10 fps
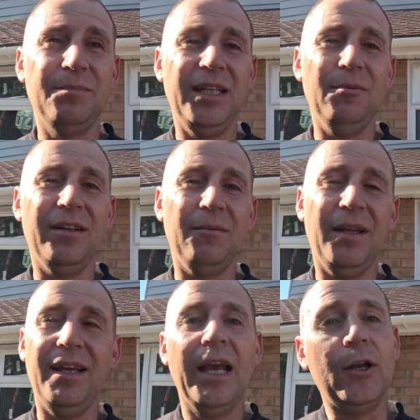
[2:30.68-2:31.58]
but he won't
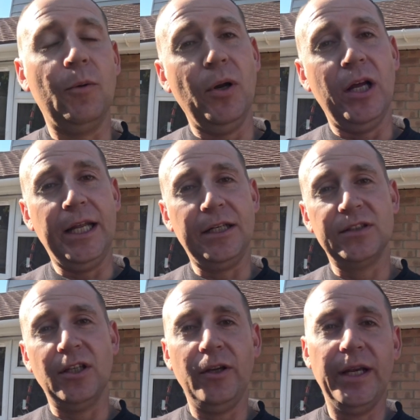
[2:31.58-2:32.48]
admit it. And I'll put a link
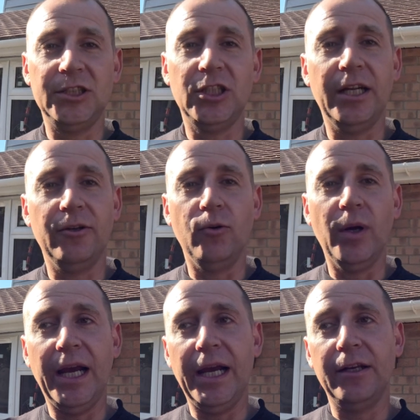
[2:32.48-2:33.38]
to his channel
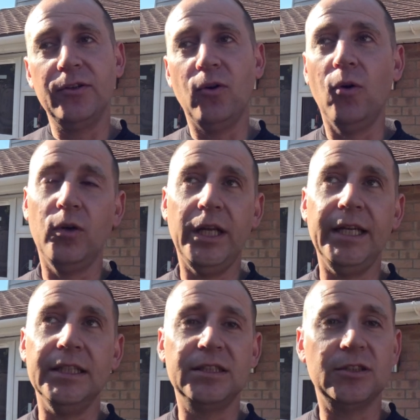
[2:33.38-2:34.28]
and all
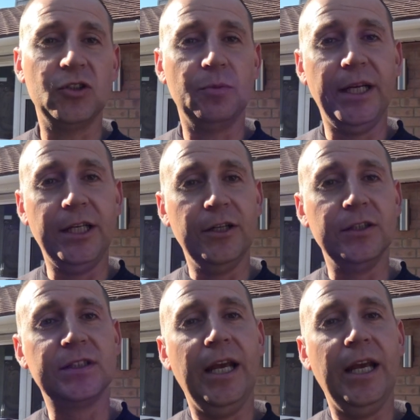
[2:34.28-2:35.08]
his social medias